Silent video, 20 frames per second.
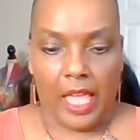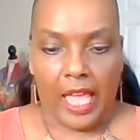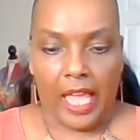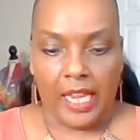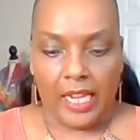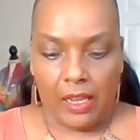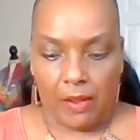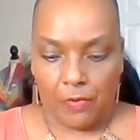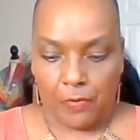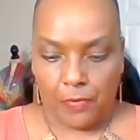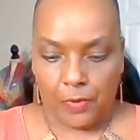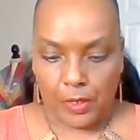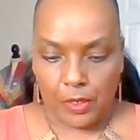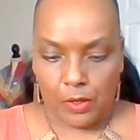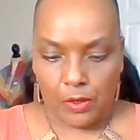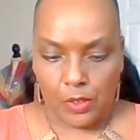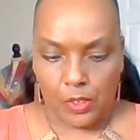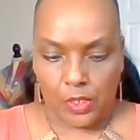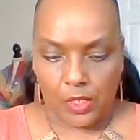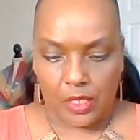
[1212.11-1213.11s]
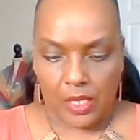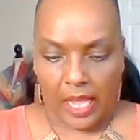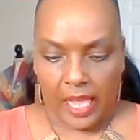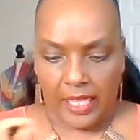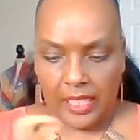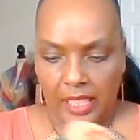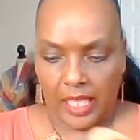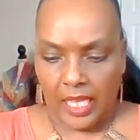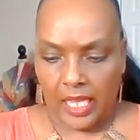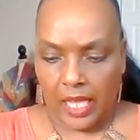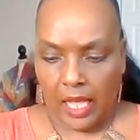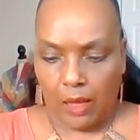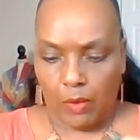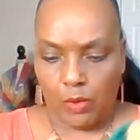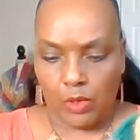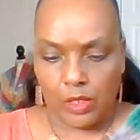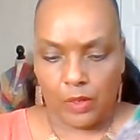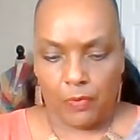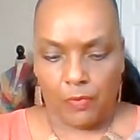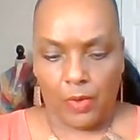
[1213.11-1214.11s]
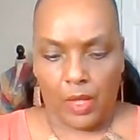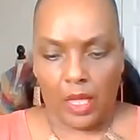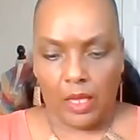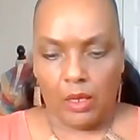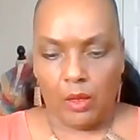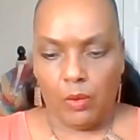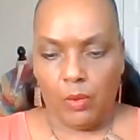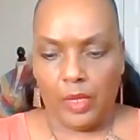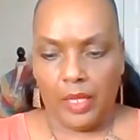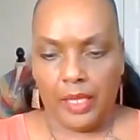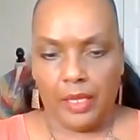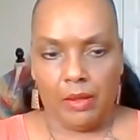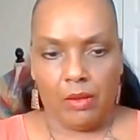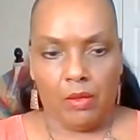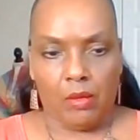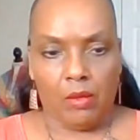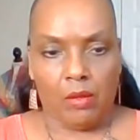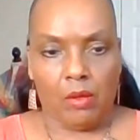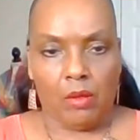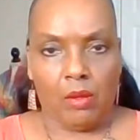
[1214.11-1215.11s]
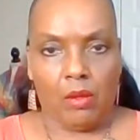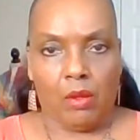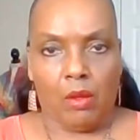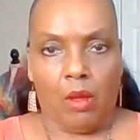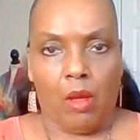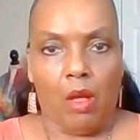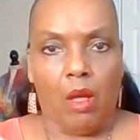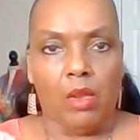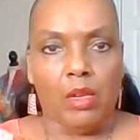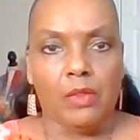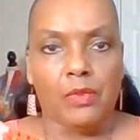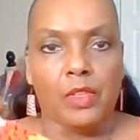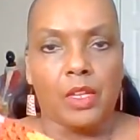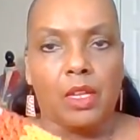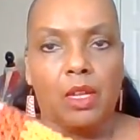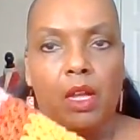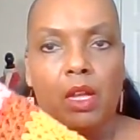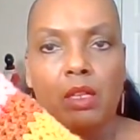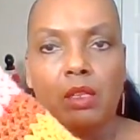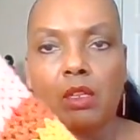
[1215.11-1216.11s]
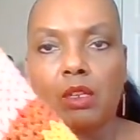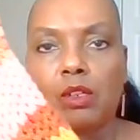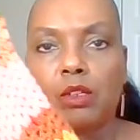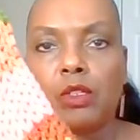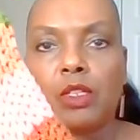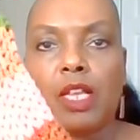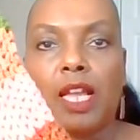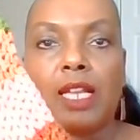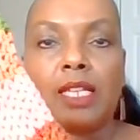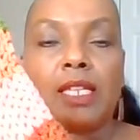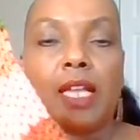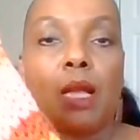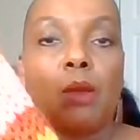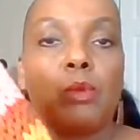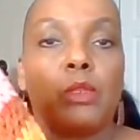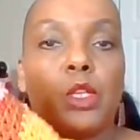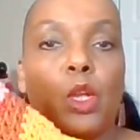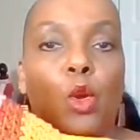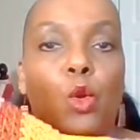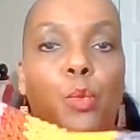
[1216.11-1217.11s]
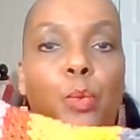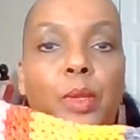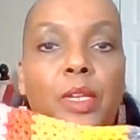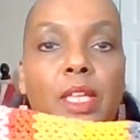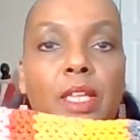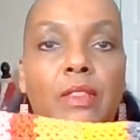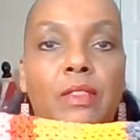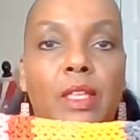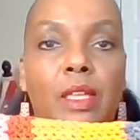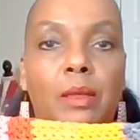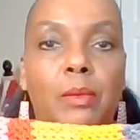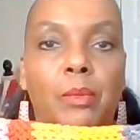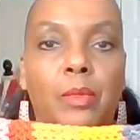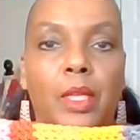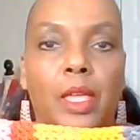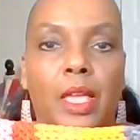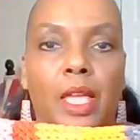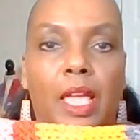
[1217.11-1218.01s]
And at first, I think I was following all of the colors as I was opening them.